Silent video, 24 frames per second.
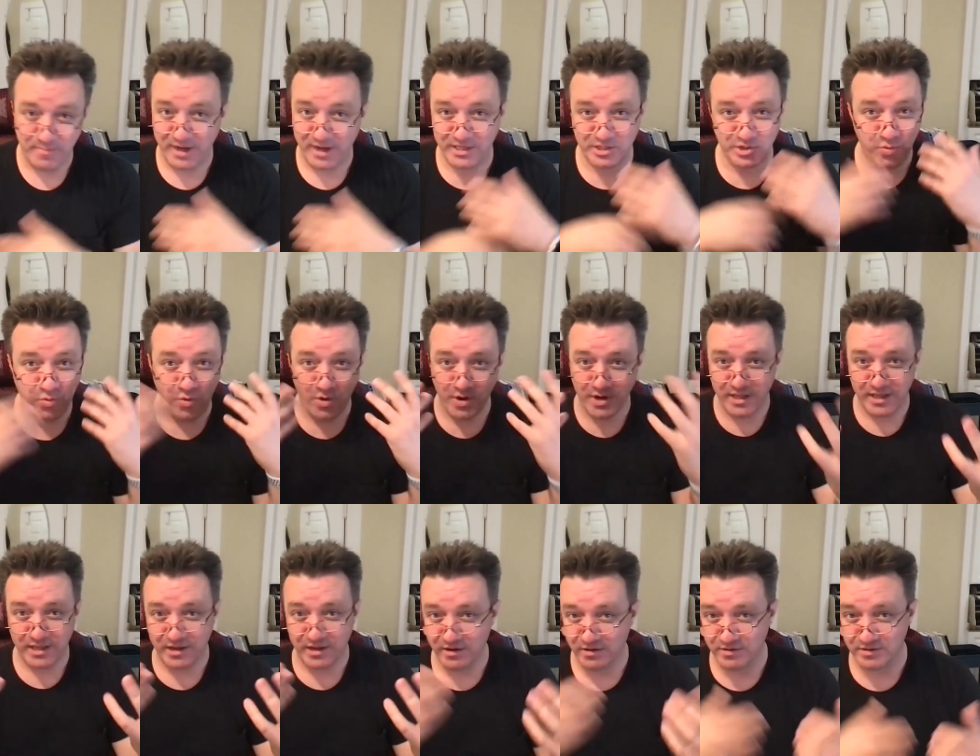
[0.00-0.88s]
my 20
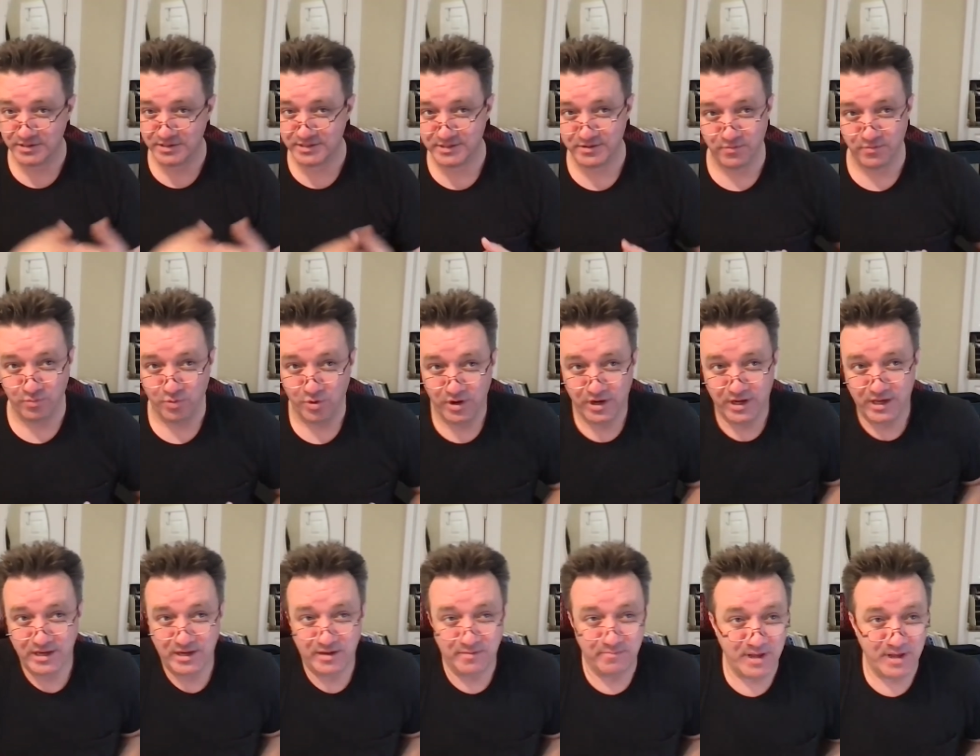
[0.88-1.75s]
years
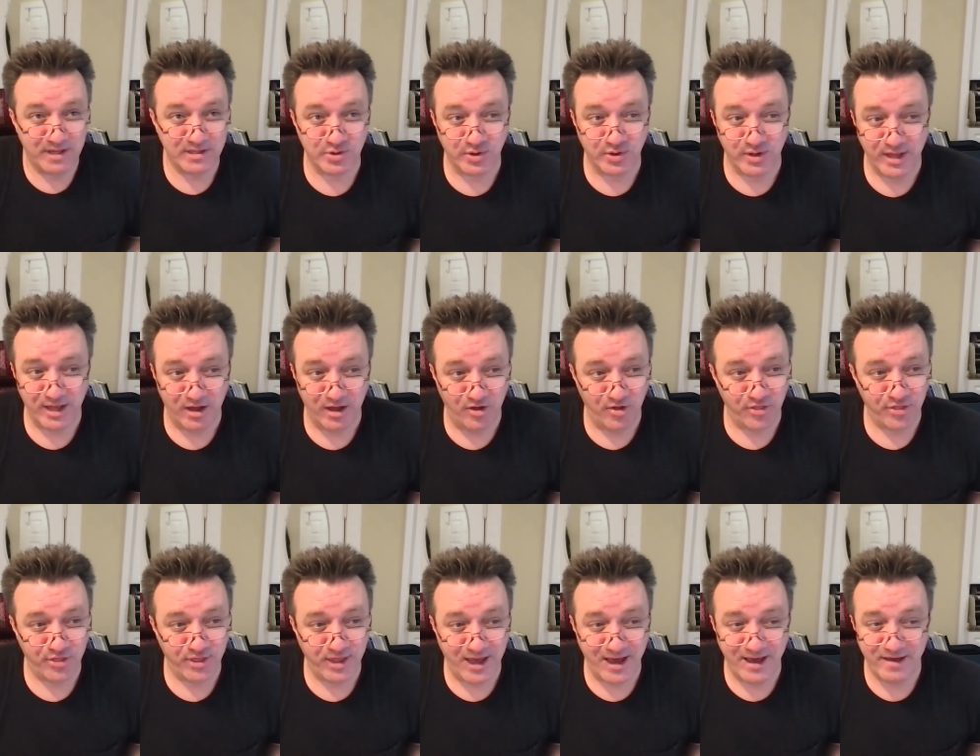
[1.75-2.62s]
working in mental
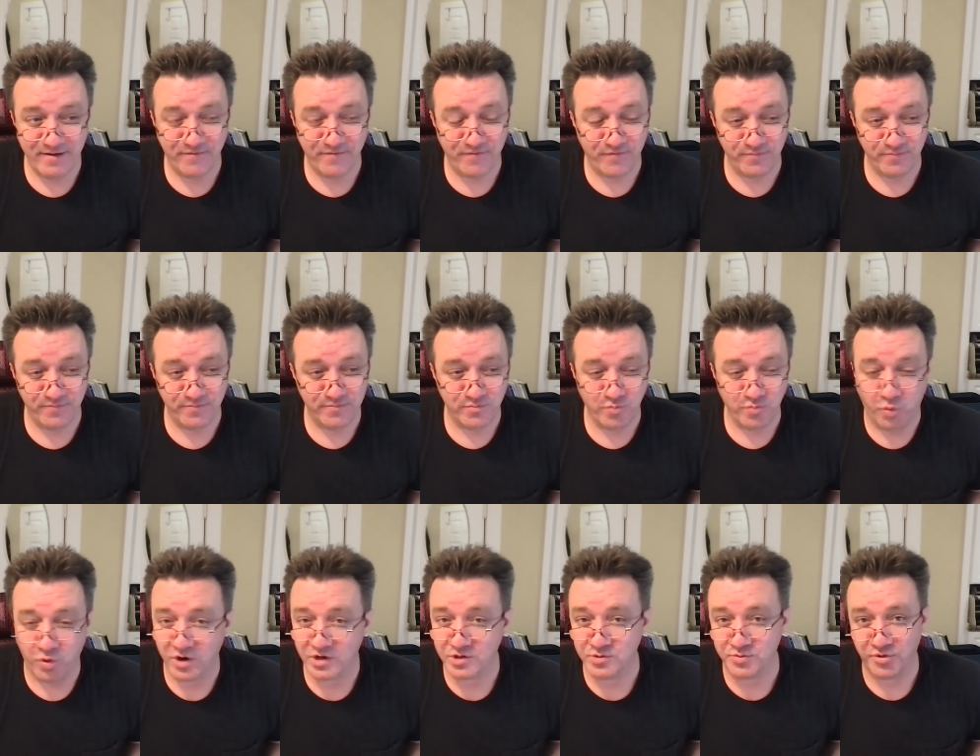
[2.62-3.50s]
health, I've
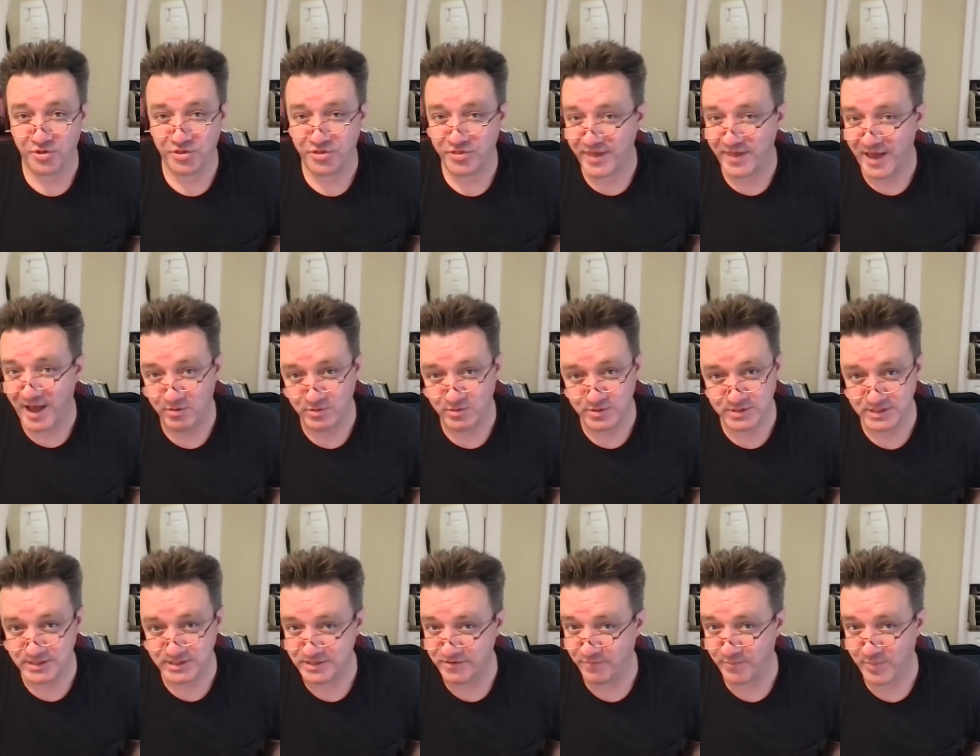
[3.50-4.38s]
worked with
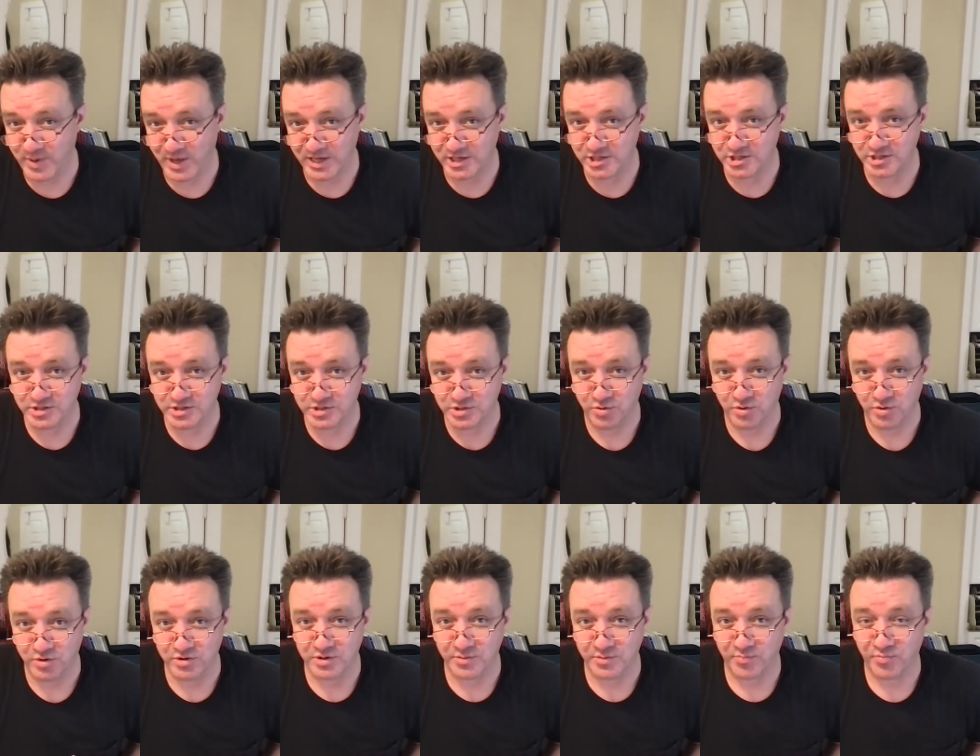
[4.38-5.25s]
thousands of patients who
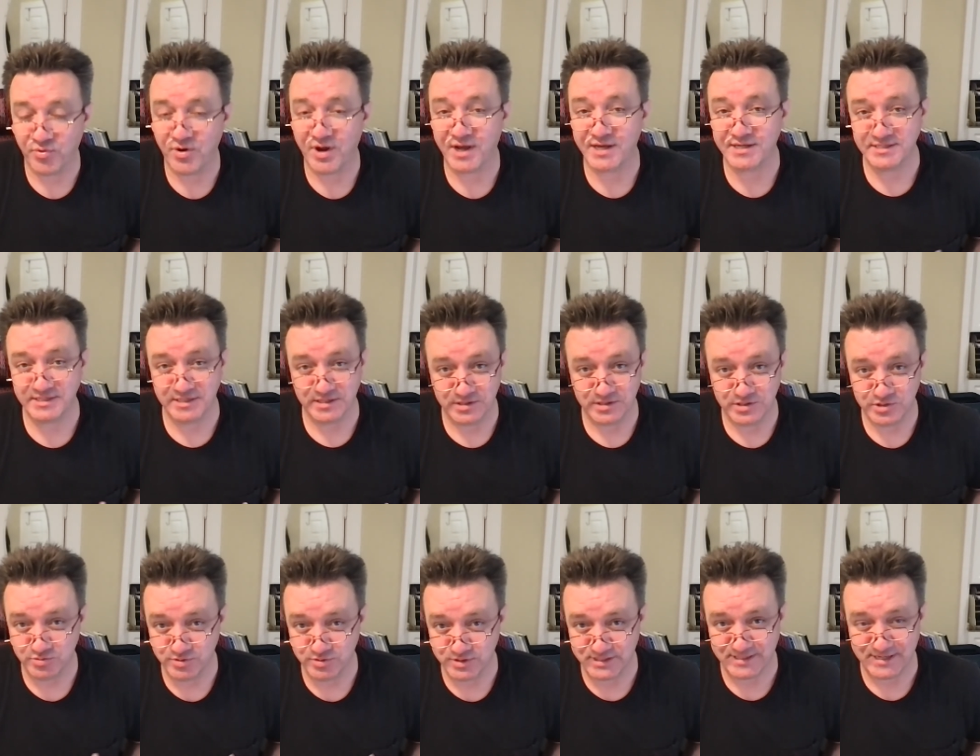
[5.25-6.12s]
are depressed and
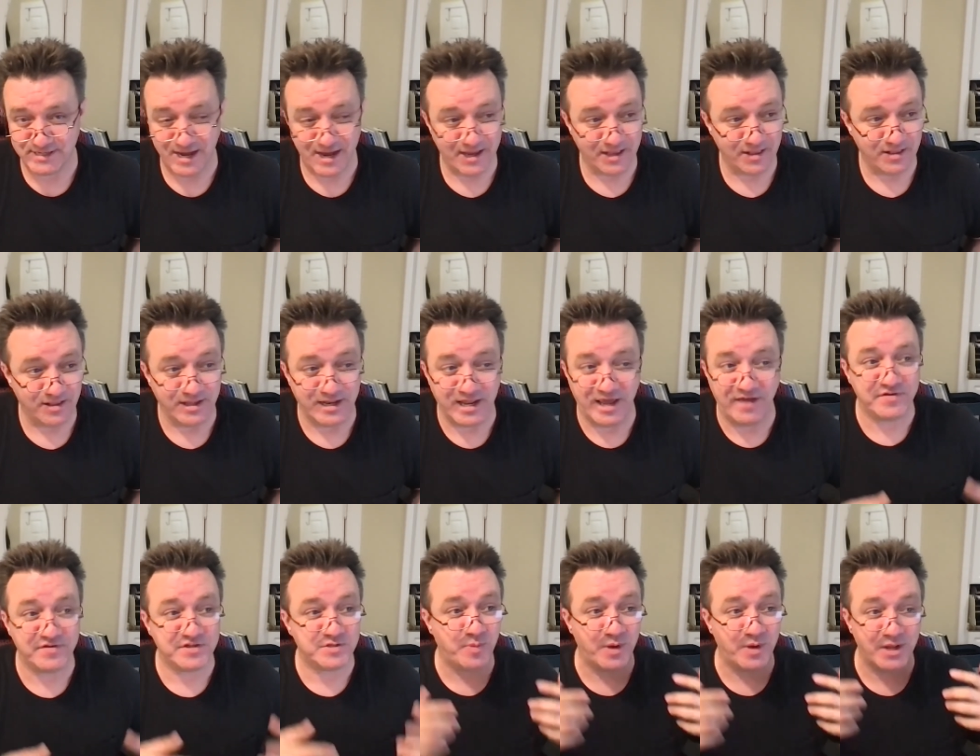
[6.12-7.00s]
suicidal, and
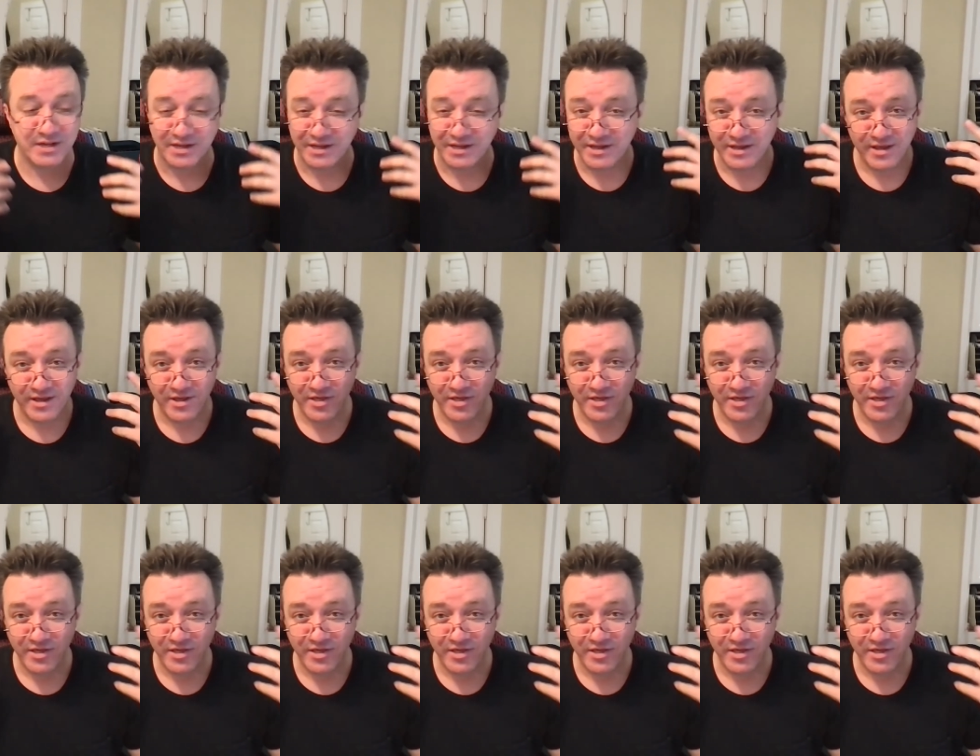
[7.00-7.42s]
I've spent